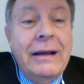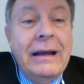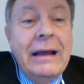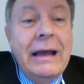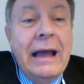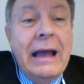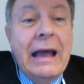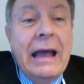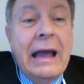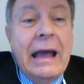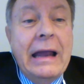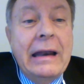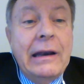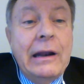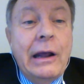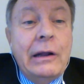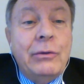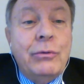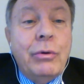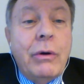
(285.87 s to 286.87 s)

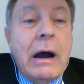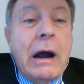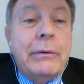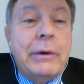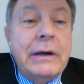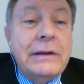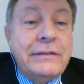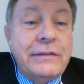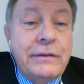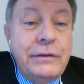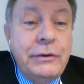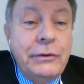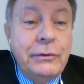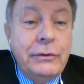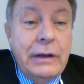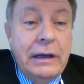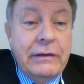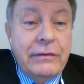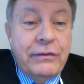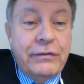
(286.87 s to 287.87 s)
and to our
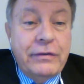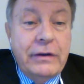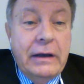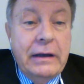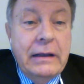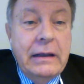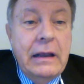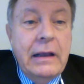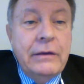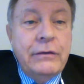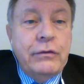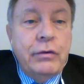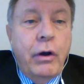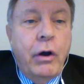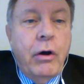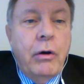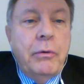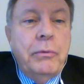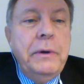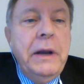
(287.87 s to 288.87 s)
students.
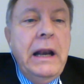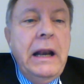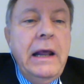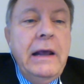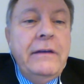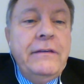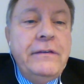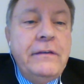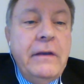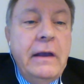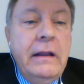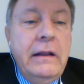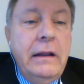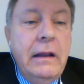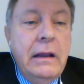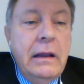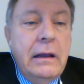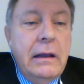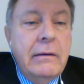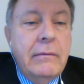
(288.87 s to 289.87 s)
So we listen
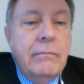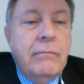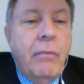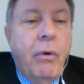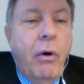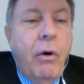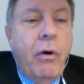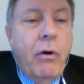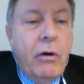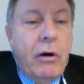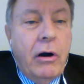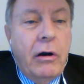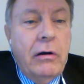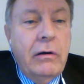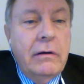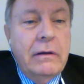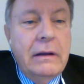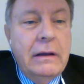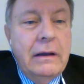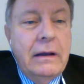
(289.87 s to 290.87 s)

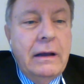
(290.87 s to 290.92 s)
more.